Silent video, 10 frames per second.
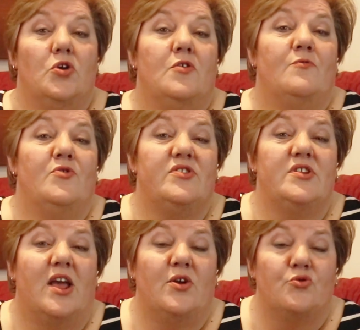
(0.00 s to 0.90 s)
you've
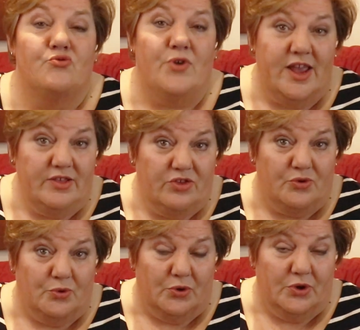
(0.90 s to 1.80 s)
written a great
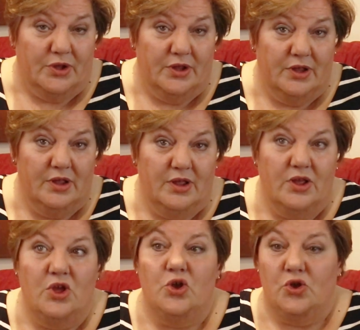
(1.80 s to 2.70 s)
talk.
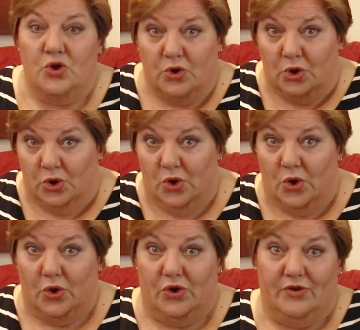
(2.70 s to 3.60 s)
You
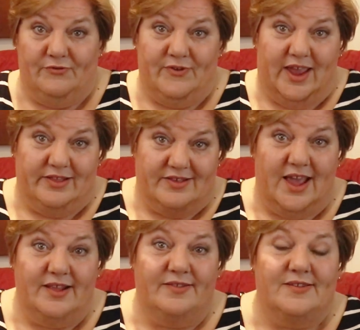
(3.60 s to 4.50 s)
look
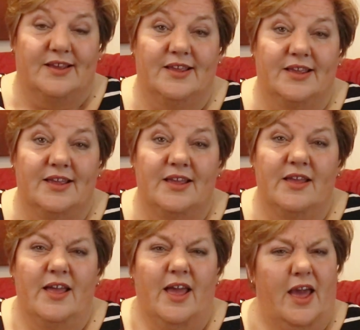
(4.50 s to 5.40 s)
fantastic
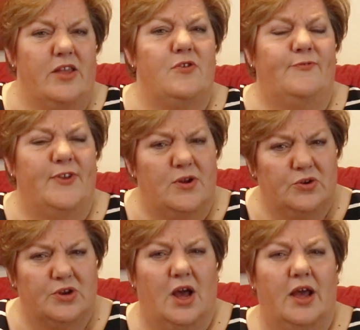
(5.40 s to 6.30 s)
and you feel
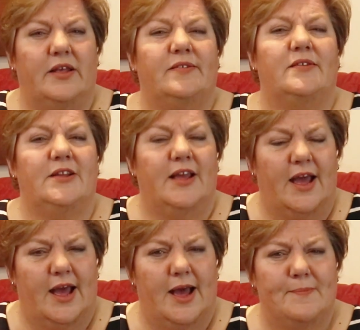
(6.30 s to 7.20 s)
nice and
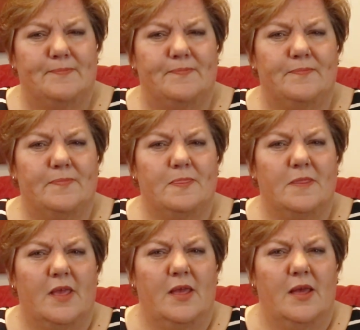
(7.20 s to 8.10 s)
calm.
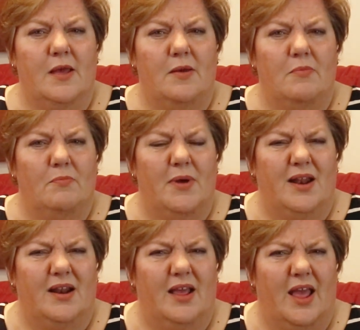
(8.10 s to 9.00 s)

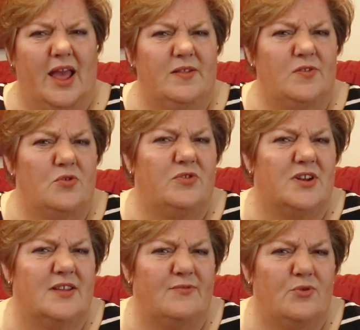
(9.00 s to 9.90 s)
But as you're
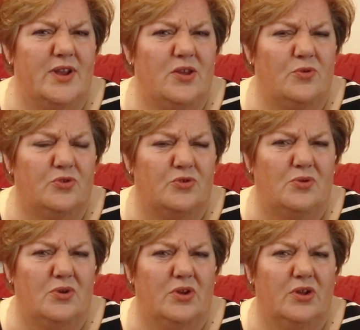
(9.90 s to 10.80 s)
delivering your
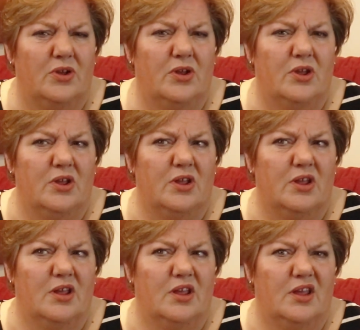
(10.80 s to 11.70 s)
talk,
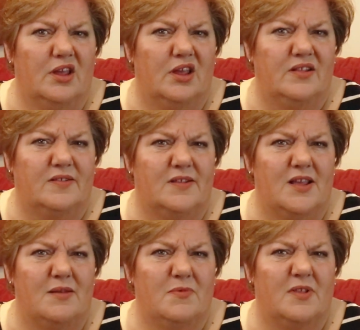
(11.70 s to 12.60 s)
it
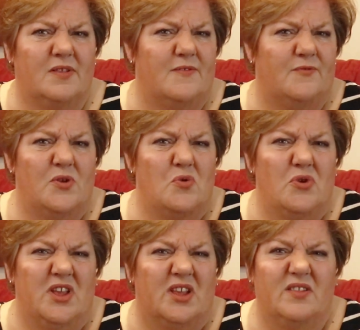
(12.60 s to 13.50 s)
seems as if the
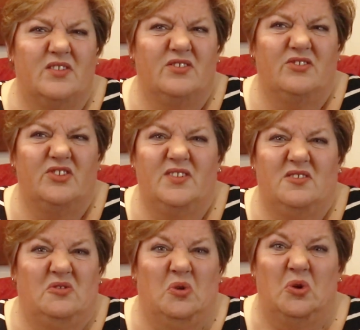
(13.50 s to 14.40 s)
audience just
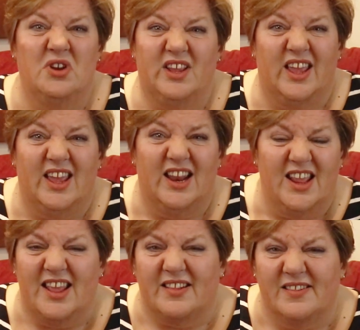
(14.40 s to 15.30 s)
couldn't care
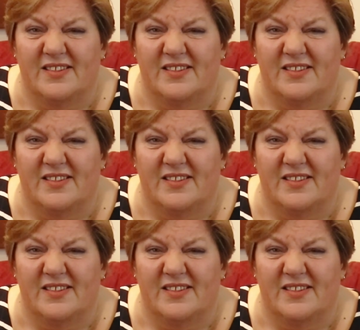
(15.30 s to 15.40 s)
less.